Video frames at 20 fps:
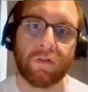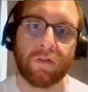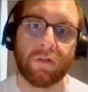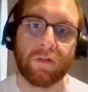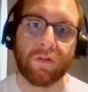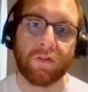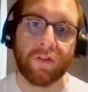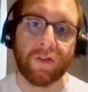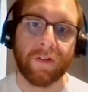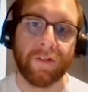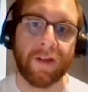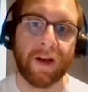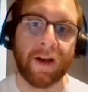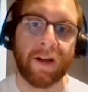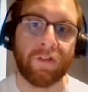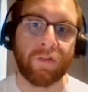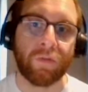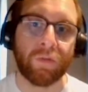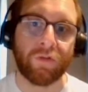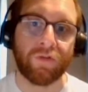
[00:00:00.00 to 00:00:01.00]
See,
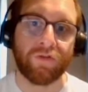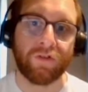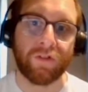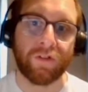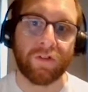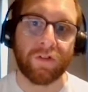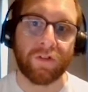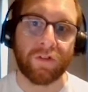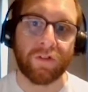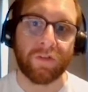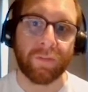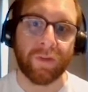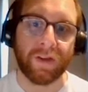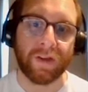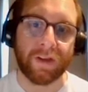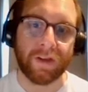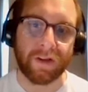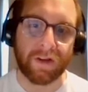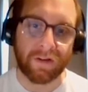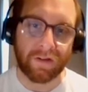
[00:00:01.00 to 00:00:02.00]
that's where she starts
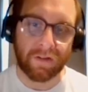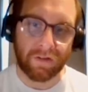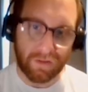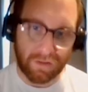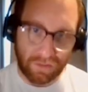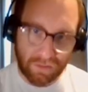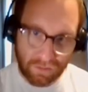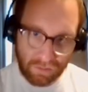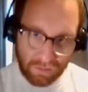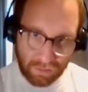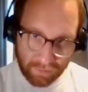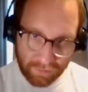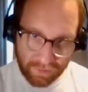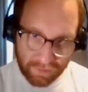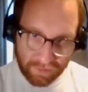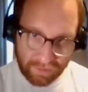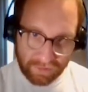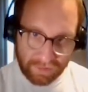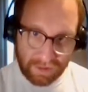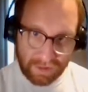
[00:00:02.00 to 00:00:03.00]
speaking. A little bit
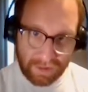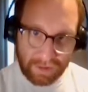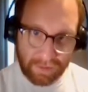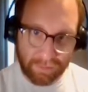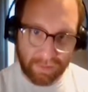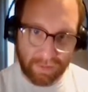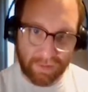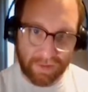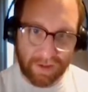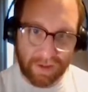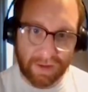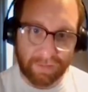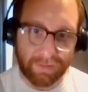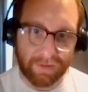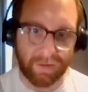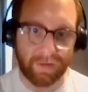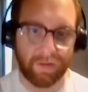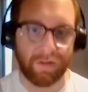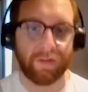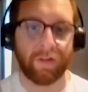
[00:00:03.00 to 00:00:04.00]
of time
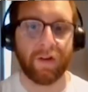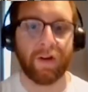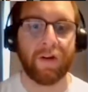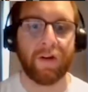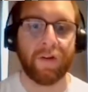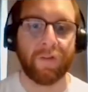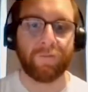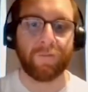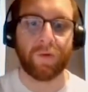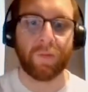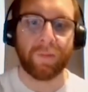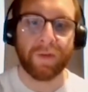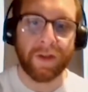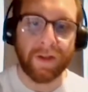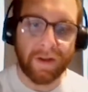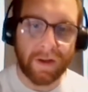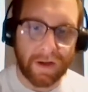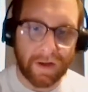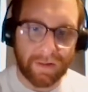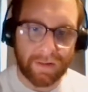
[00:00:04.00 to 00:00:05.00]
elapses. For
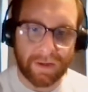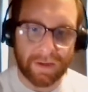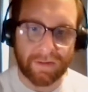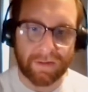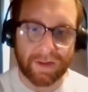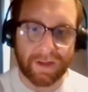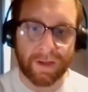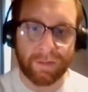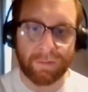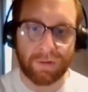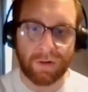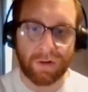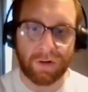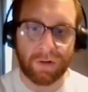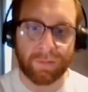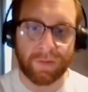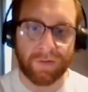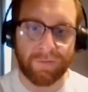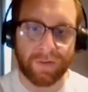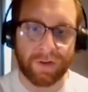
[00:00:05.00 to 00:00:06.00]
me, I like to keep a lot
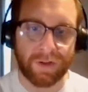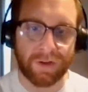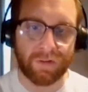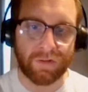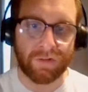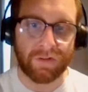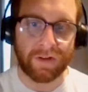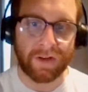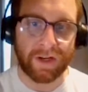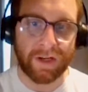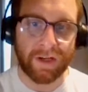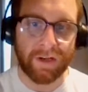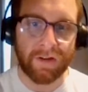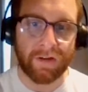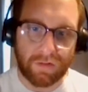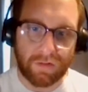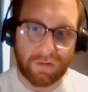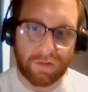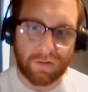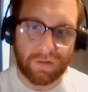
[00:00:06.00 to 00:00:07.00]
of my videos tight.
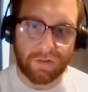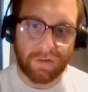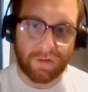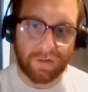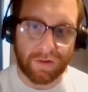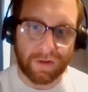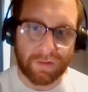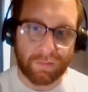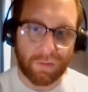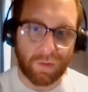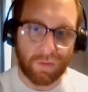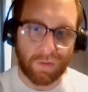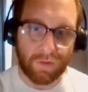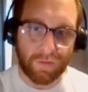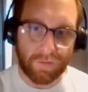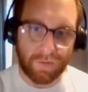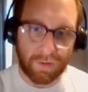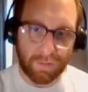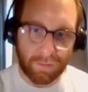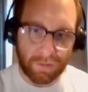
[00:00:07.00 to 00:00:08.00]
Select both
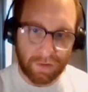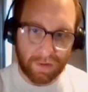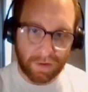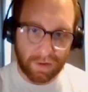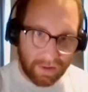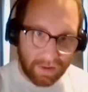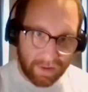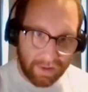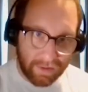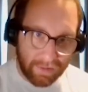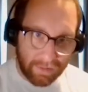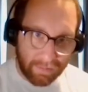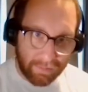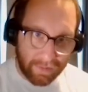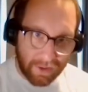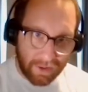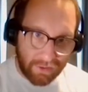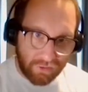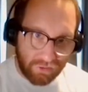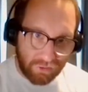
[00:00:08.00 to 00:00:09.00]
of them.
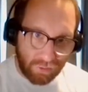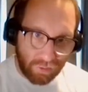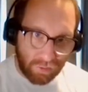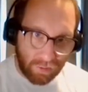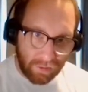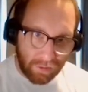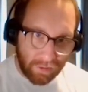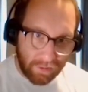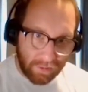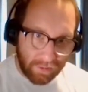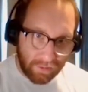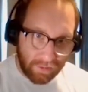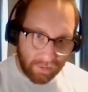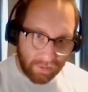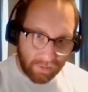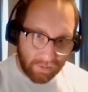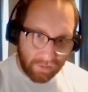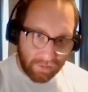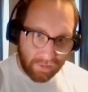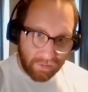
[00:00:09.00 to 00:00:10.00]
Make sure
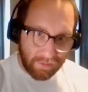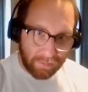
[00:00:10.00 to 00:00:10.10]
this